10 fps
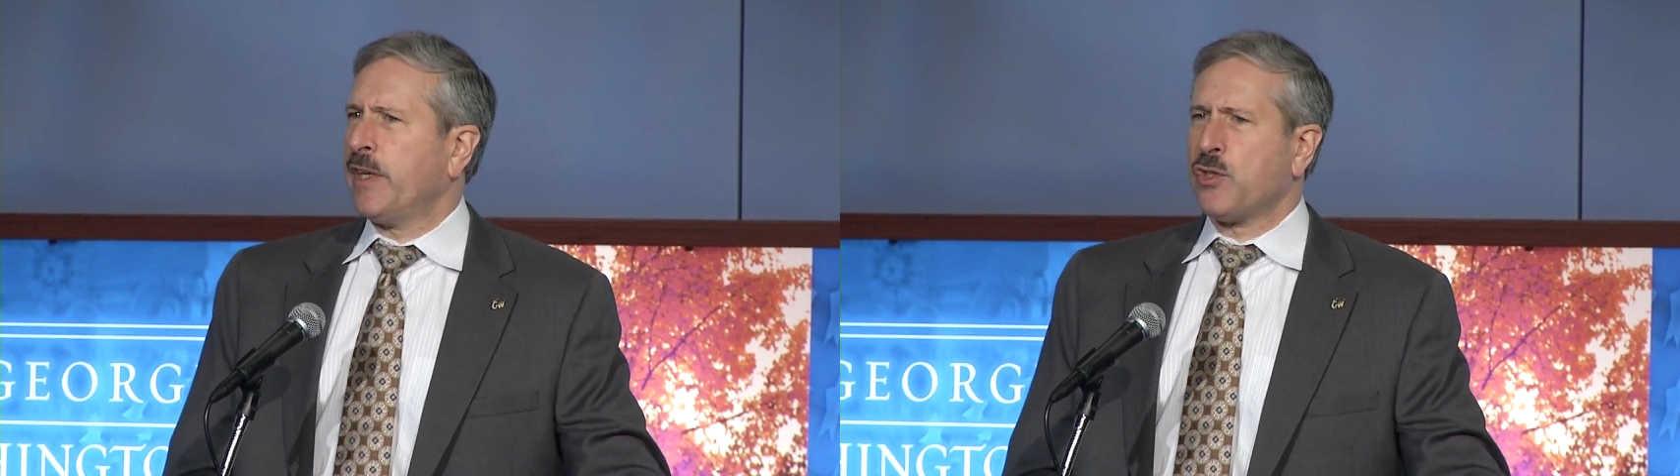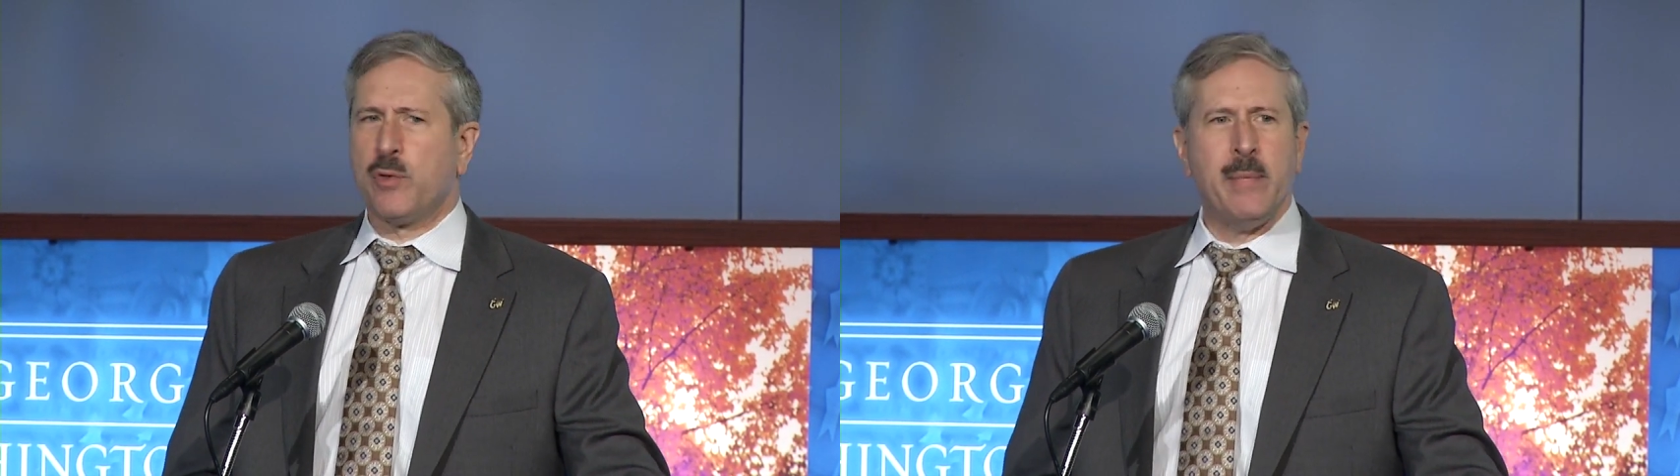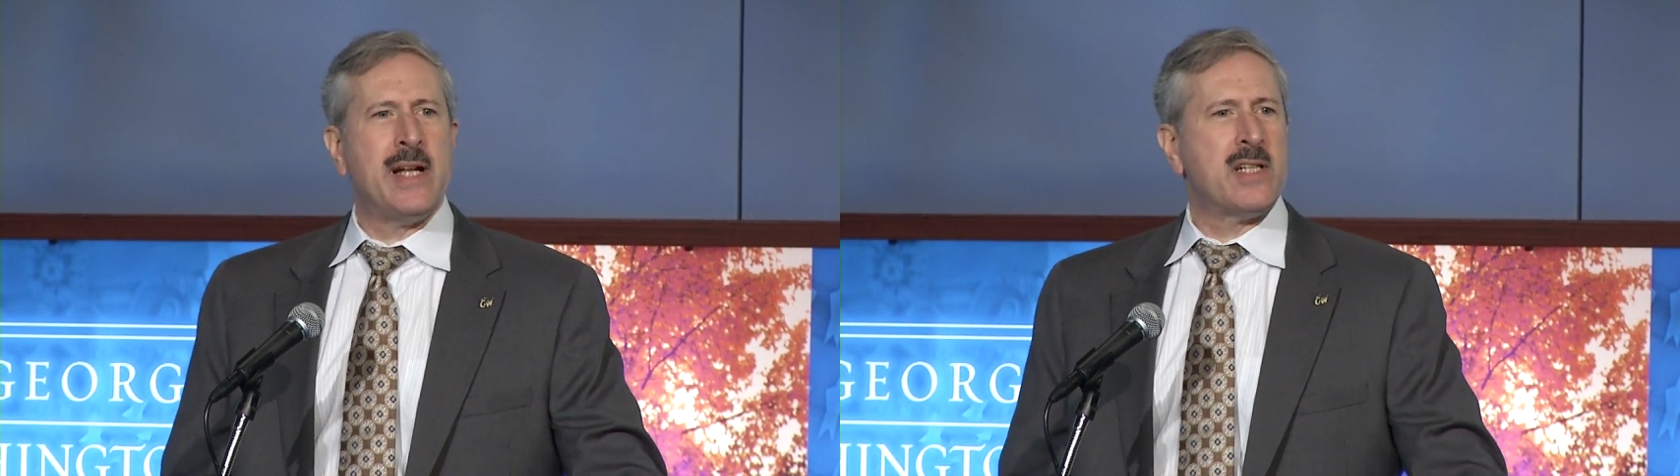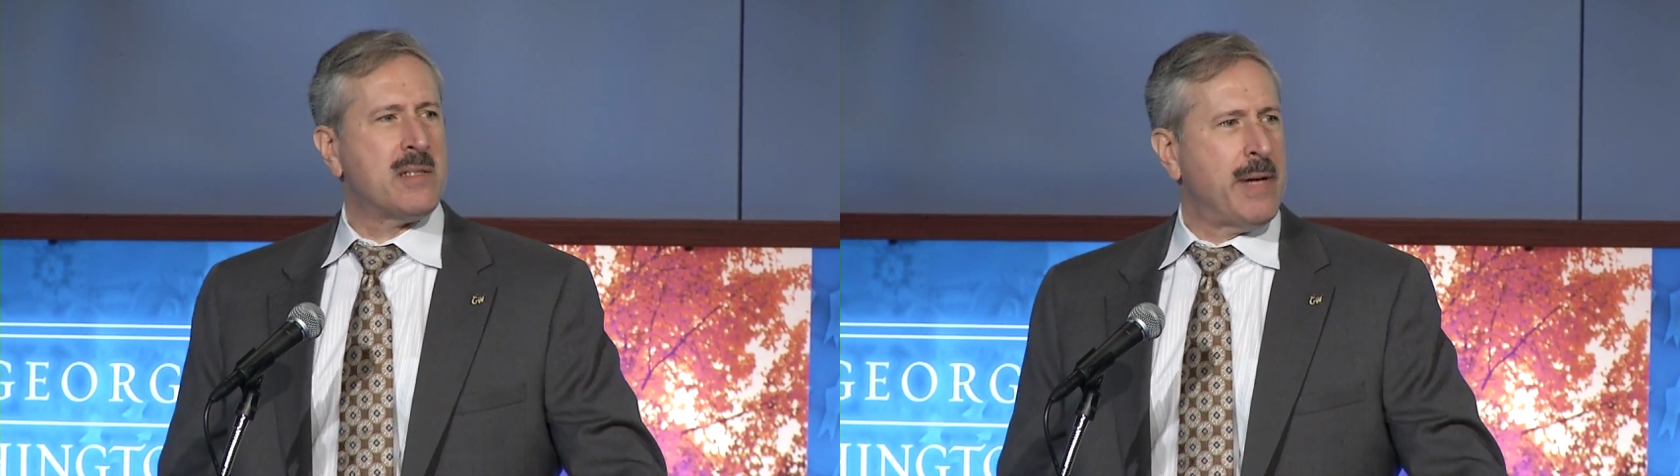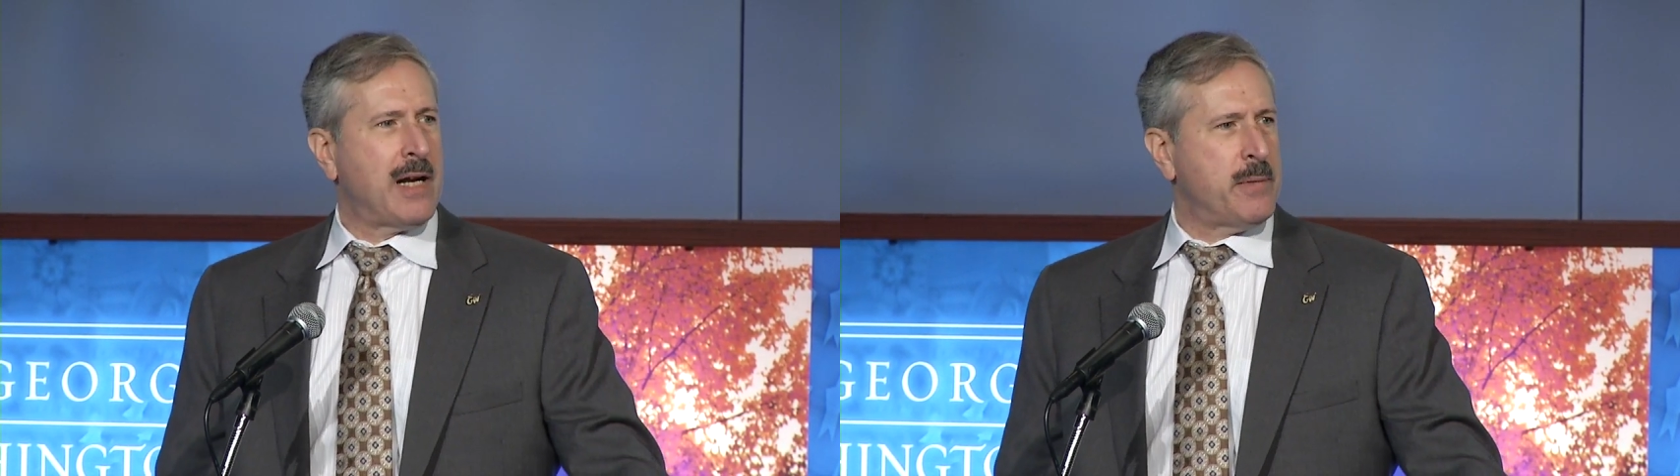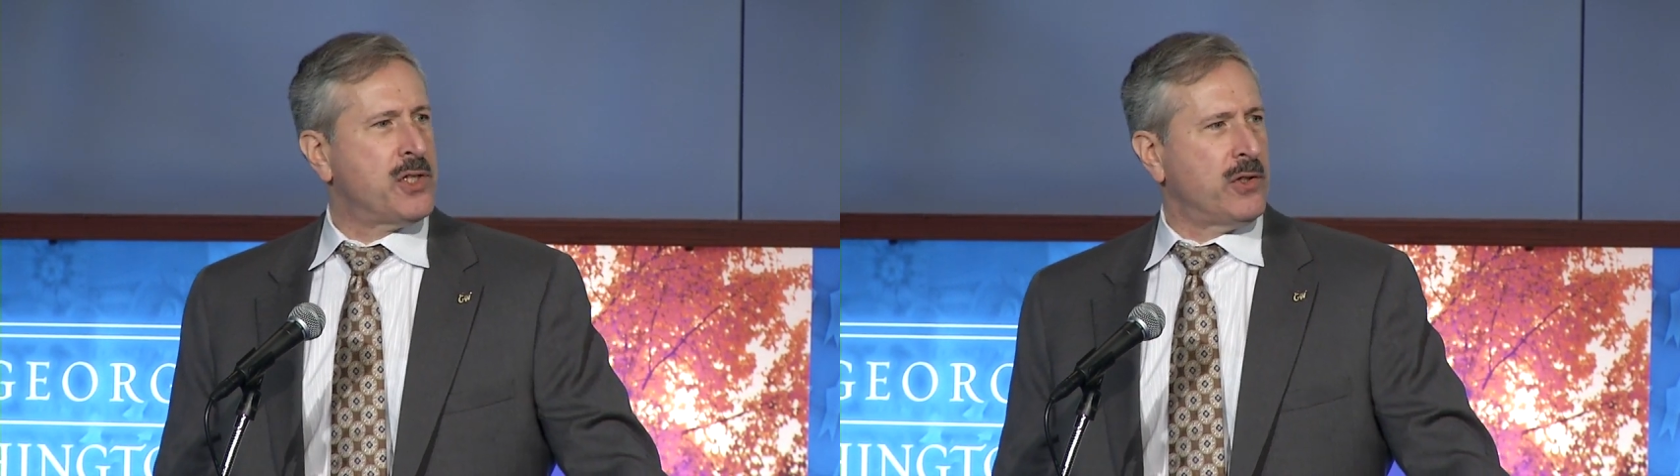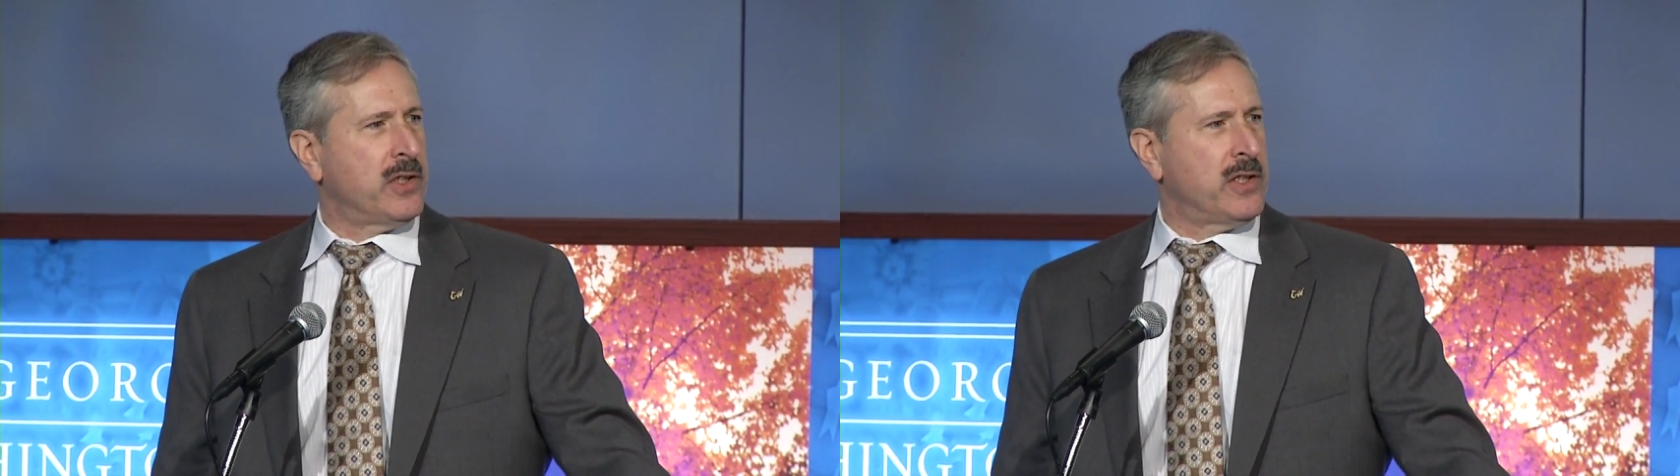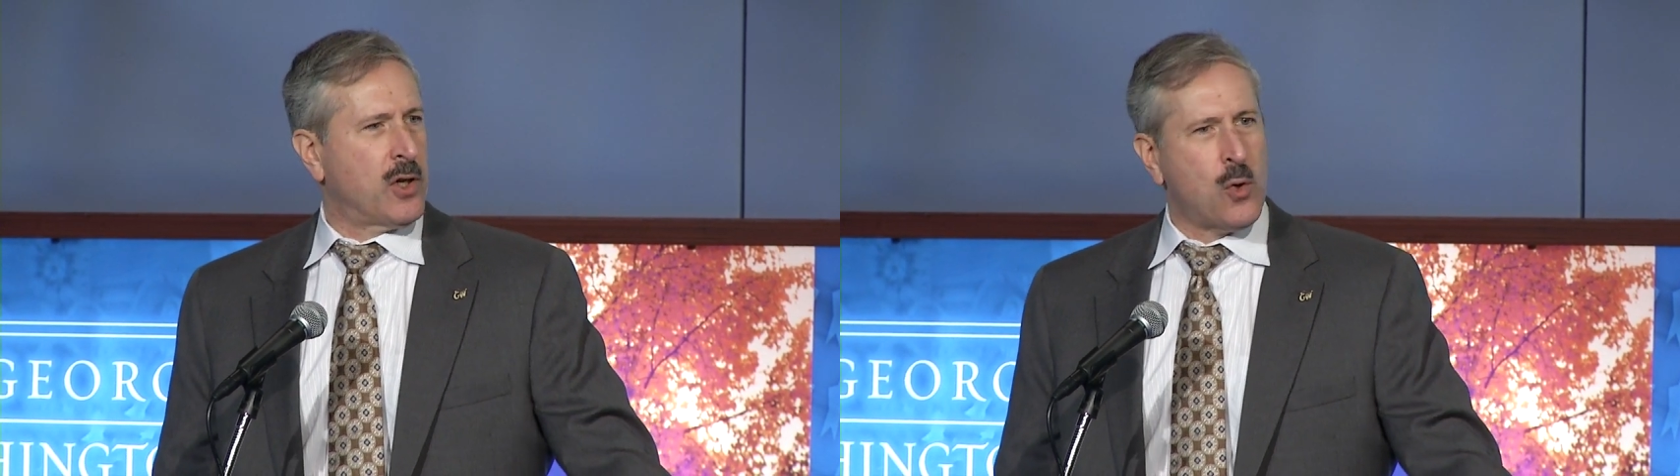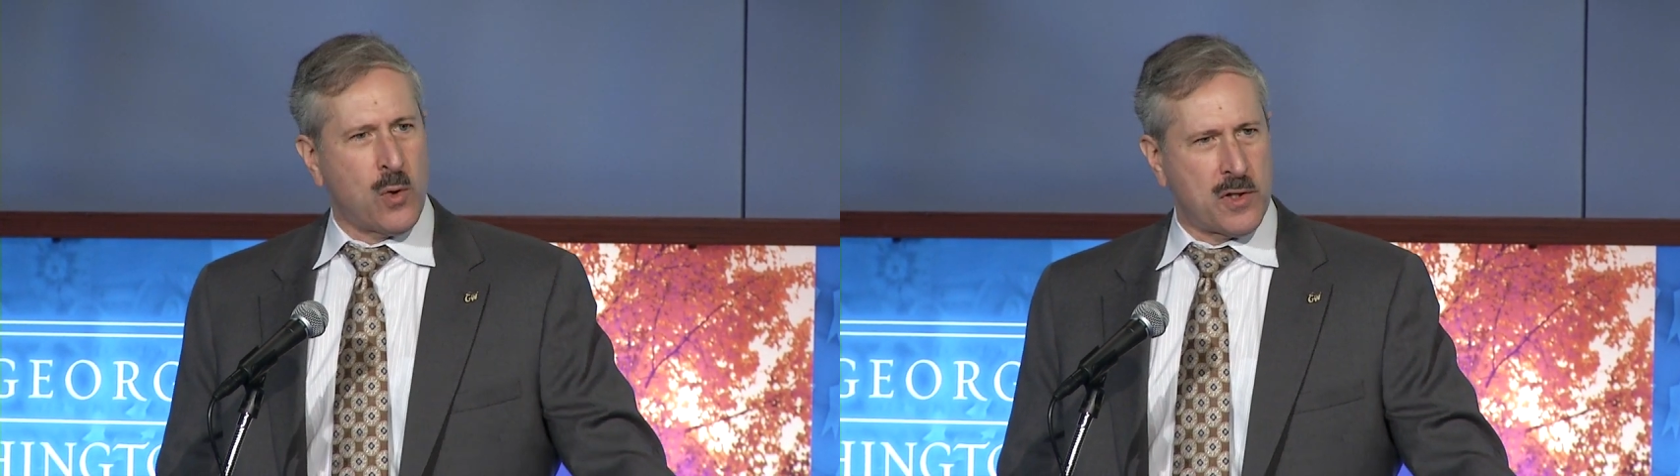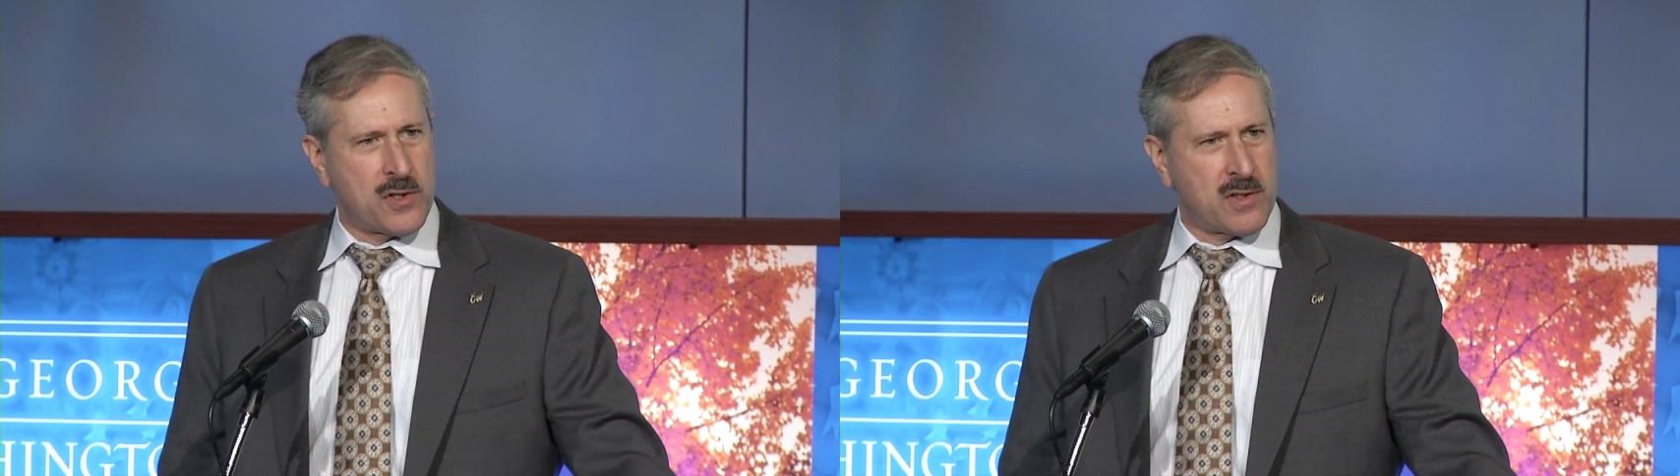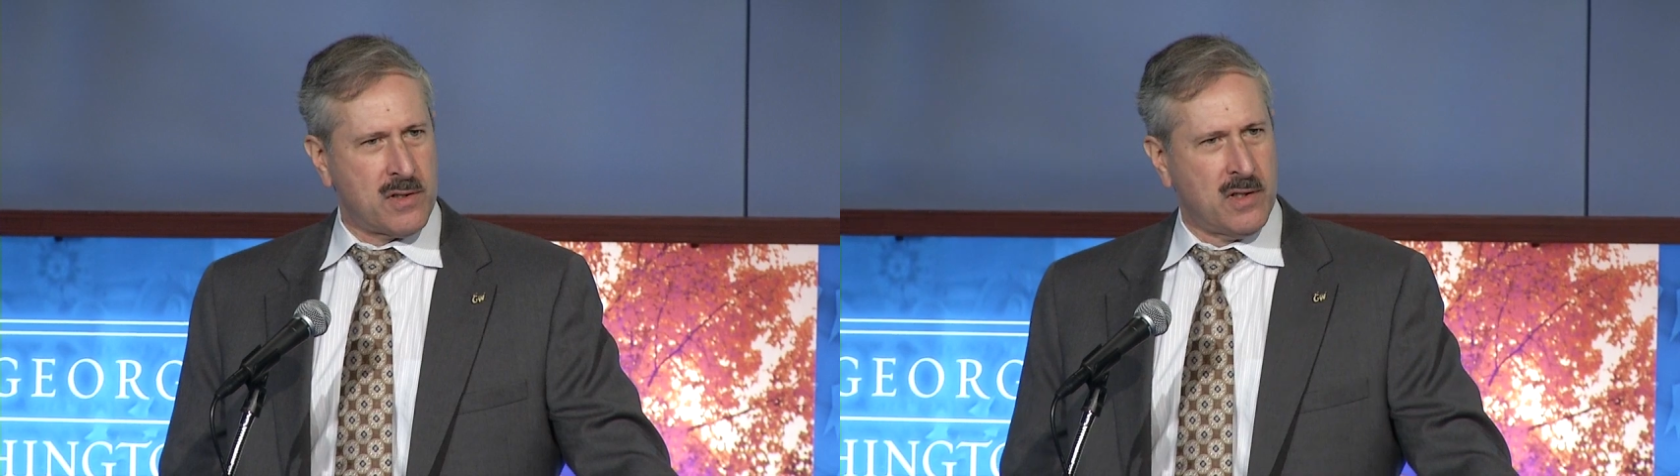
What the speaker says: tremendous amount of material in the course.